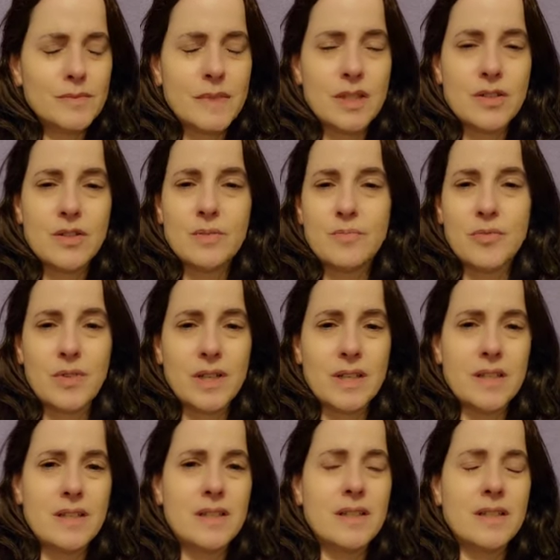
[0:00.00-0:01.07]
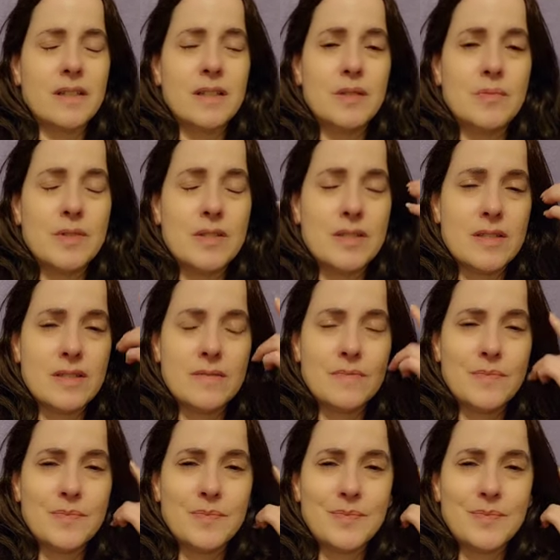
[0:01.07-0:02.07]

He couldn't breathe and he was...